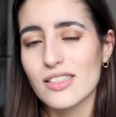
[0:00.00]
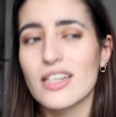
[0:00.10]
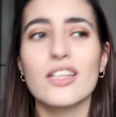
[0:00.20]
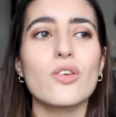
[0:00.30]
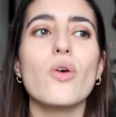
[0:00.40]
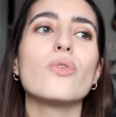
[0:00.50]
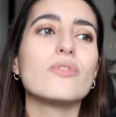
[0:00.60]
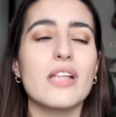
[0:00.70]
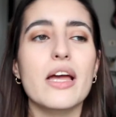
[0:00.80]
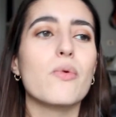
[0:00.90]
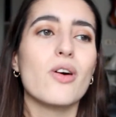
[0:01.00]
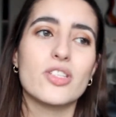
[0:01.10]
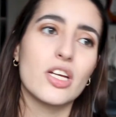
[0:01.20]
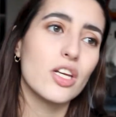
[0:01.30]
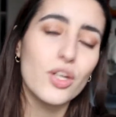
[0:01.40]
And I don't like
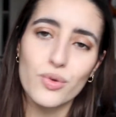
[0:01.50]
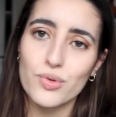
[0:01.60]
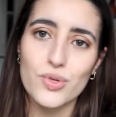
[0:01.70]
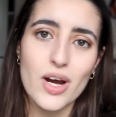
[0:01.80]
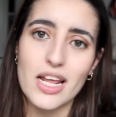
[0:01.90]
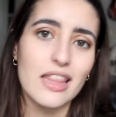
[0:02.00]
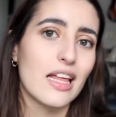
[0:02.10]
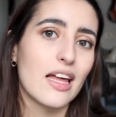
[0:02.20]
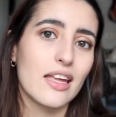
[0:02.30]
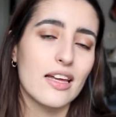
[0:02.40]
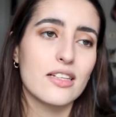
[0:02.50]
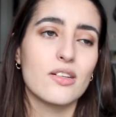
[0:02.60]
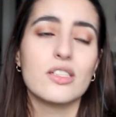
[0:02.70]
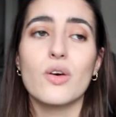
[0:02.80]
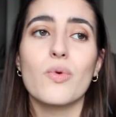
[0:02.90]
watching news or anything like that, so
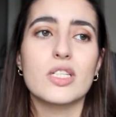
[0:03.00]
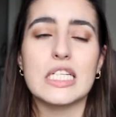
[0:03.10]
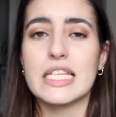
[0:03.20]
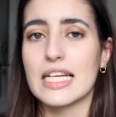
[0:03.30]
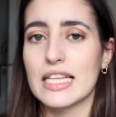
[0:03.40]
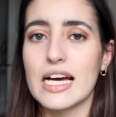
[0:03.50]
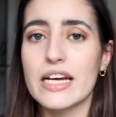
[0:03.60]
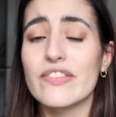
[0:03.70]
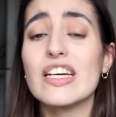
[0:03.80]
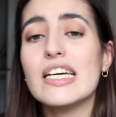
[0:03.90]
I don't watch anything live.